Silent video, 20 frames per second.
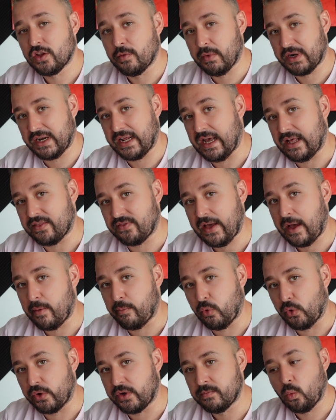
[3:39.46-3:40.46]
the money at that
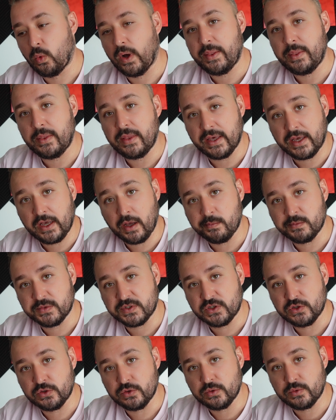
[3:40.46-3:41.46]
point. When it comes
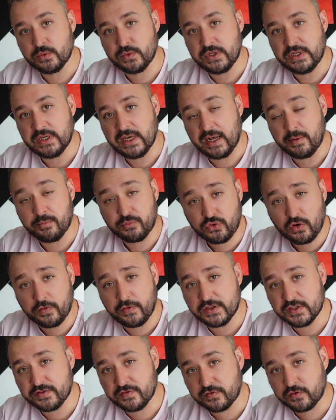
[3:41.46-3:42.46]
to the
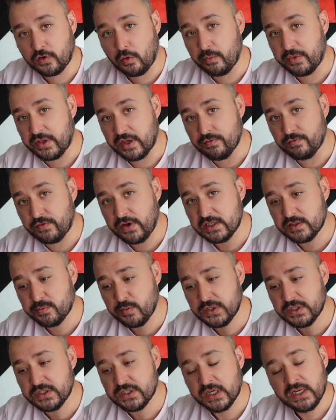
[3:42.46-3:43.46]
profits from the
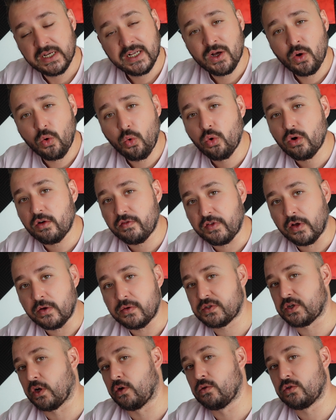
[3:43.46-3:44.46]
investments, all of
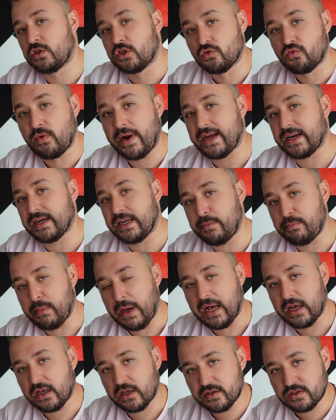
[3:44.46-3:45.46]
those go directly
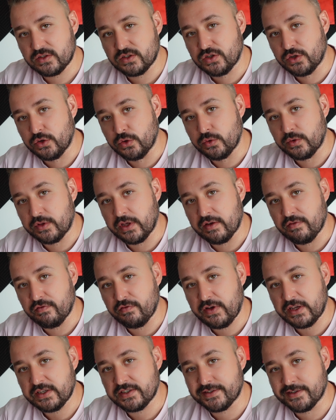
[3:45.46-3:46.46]
back to the
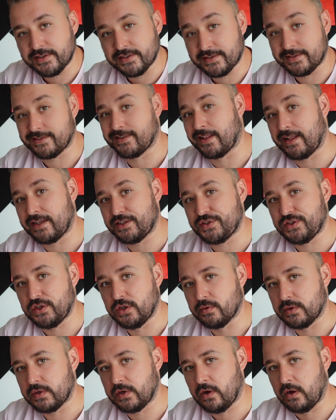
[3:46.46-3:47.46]
investors, so that's
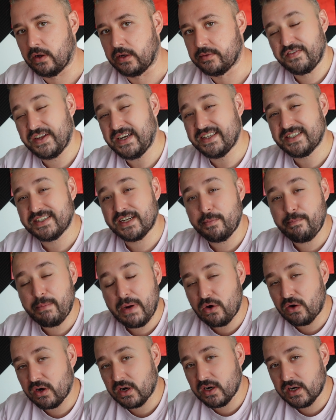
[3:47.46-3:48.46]
you and I. Vint is an
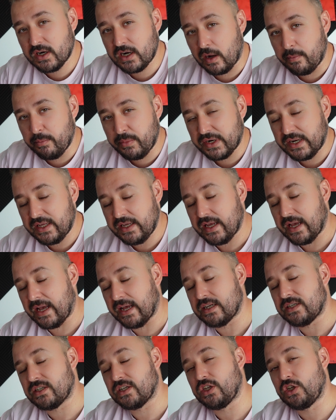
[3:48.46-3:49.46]
American company
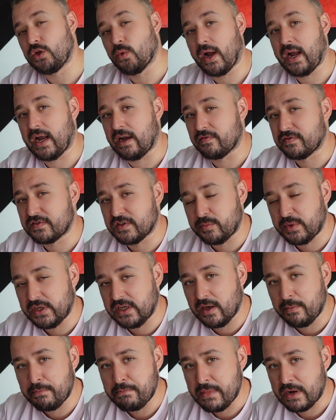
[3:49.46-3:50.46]
and you have to
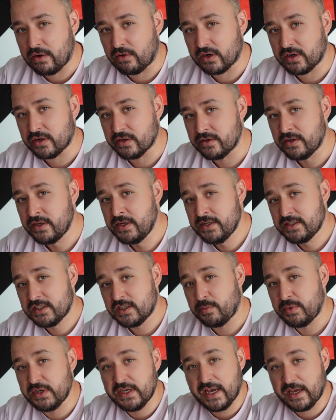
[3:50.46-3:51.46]
be American
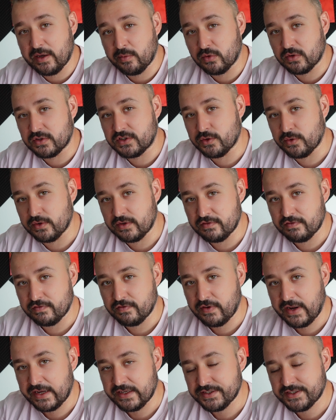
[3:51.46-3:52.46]
to be able to
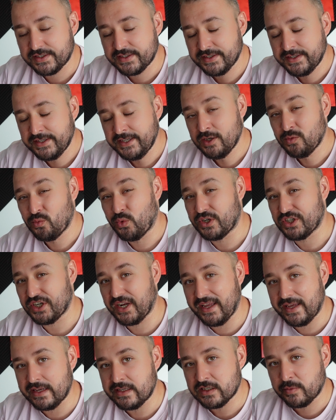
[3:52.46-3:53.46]
invest, which
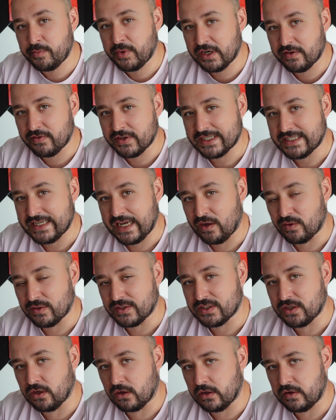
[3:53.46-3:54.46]
is a bit of a
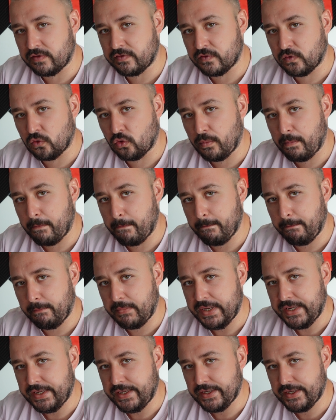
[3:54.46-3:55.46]
downside for
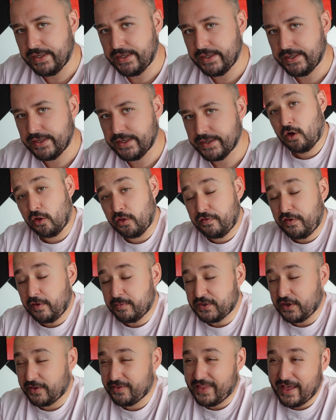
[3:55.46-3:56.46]
me. On the
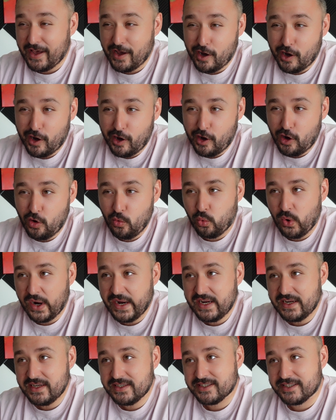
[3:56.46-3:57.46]
flip side, there are
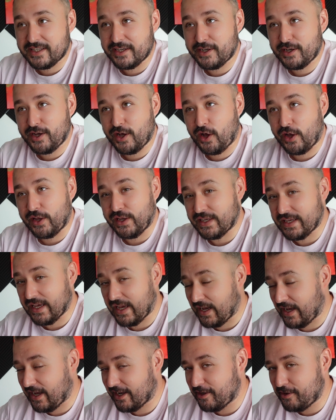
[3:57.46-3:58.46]
ways that I
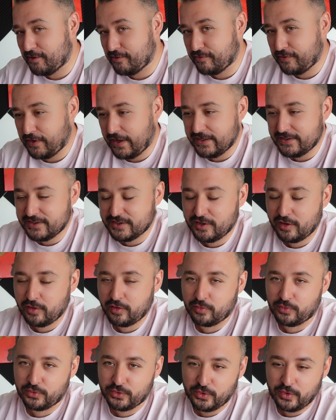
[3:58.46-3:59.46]
can invest
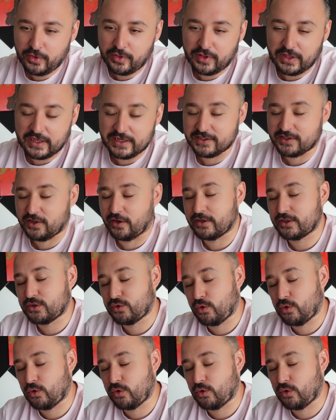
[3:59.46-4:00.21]
through things like